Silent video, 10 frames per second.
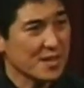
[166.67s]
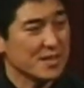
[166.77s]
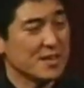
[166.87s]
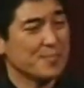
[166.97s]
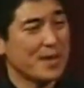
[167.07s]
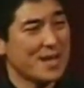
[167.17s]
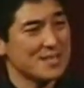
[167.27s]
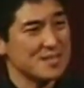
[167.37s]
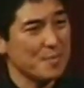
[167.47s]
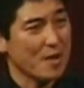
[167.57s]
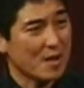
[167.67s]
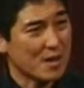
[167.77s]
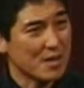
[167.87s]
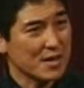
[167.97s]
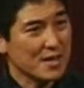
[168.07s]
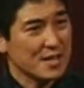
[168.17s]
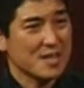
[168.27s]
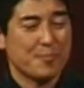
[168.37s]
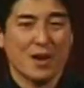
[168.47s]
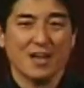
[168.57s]
they pass the bar,
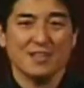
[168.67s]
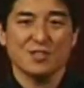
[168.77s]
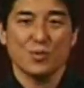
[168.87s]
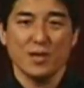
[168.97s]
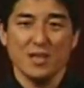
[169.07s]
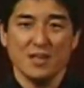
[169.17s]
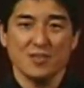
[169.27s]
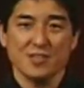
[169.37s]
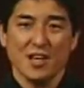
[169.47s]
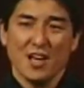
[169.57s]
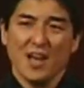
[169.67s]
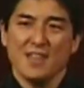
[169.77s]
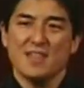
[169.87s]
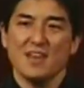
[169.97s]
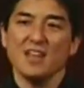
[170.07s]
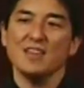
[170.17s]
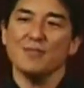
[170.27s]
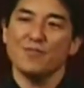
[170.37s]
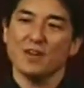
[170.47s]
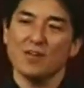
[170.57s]
they practice 20 years, and then they
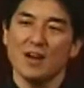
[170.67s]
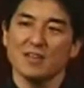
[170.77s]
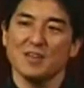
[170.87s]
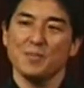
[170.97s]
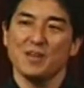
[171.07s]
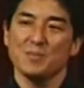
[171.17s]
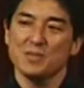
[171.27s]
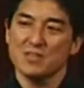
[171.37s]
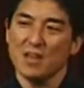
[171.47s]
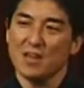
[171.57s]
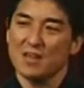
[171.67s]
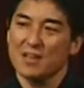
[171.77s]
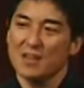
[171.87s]
figure out they made a mistake.